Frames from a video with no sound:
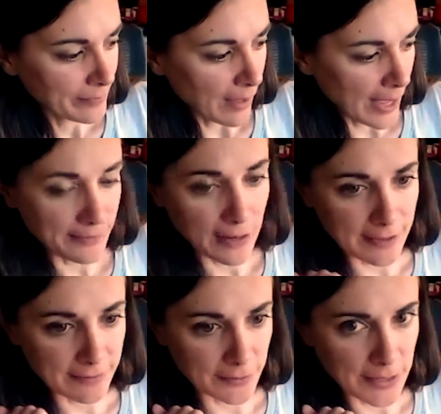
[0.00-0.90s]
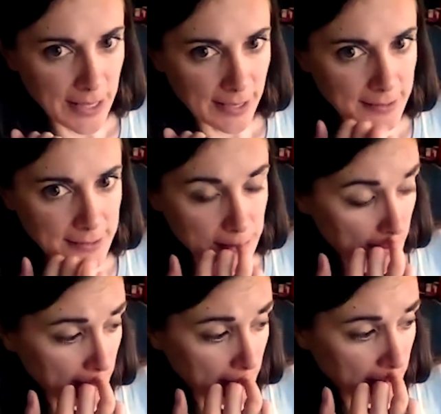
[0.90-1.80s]
I have an iPhone X, so I'm
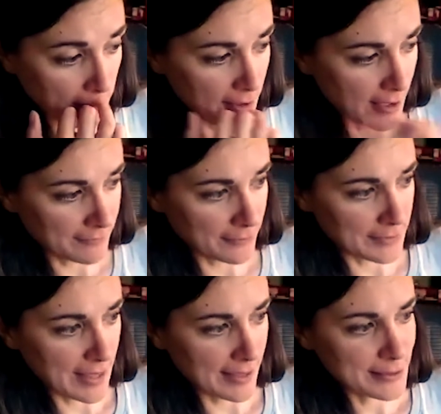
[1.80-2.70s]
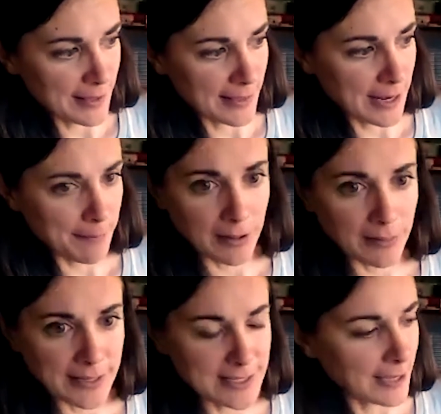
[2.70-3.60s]
going to click on iPhone X, and then I'm going to
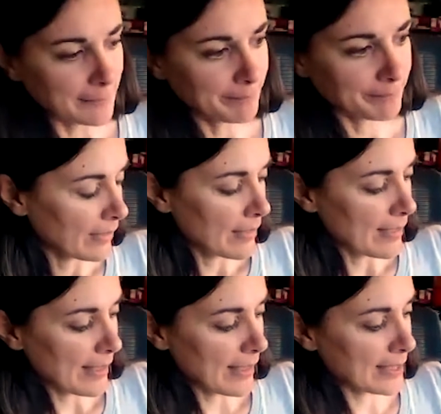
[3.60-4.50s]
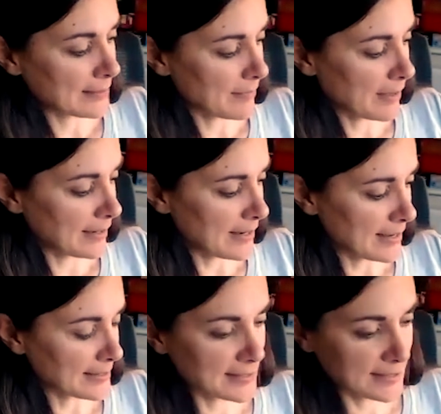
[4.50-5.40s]
click Done. And my
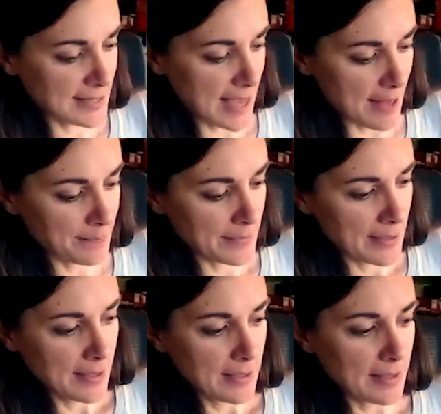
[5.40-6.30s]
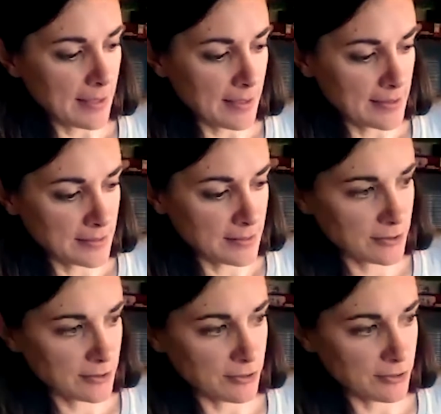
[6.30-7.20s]
next step is
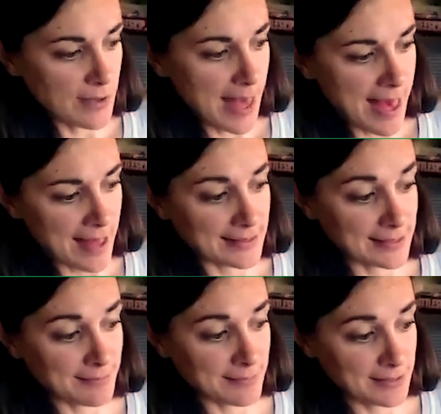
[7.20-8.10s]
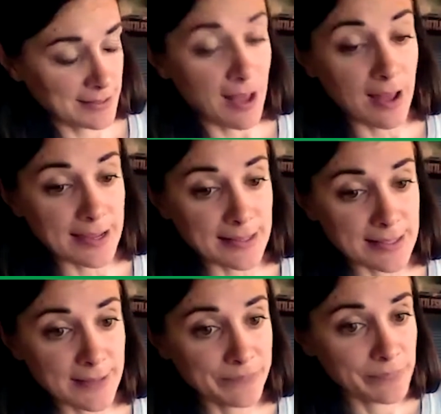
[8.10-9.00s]
to add some designs.
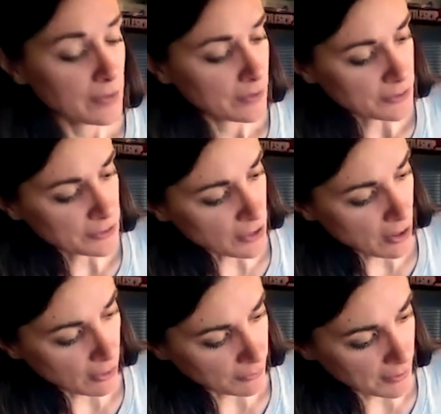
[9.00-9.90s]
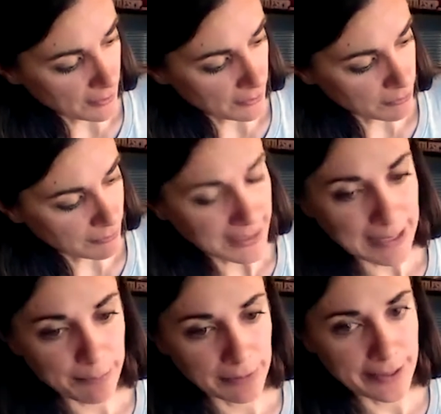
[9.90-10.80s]
So the
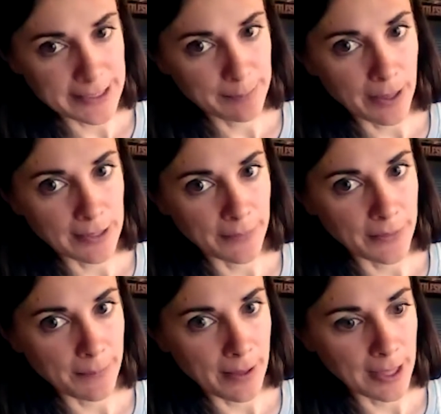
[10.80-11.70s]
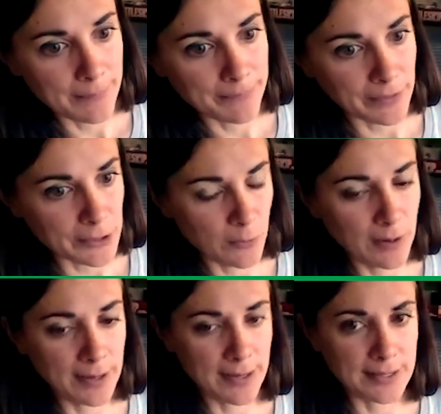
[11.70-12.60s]
green plus button at the bottom is
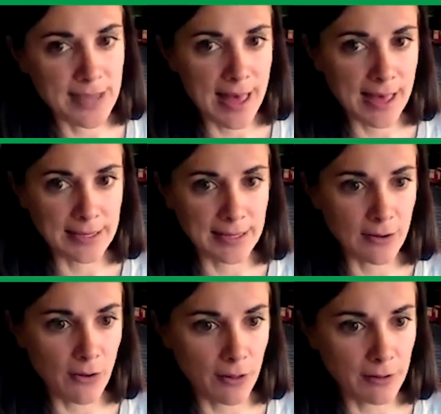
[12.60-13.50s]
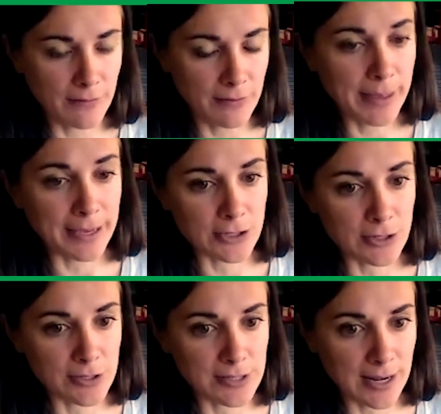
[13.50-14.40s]
where I get to add in all of the
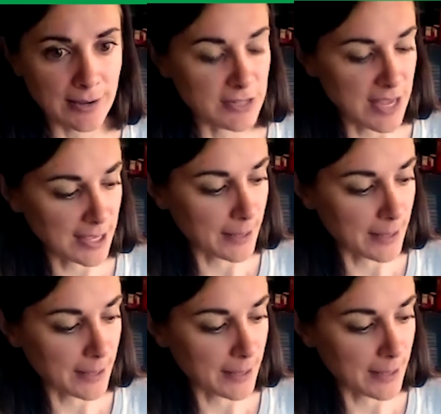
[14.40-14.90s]
pictures that I've taken.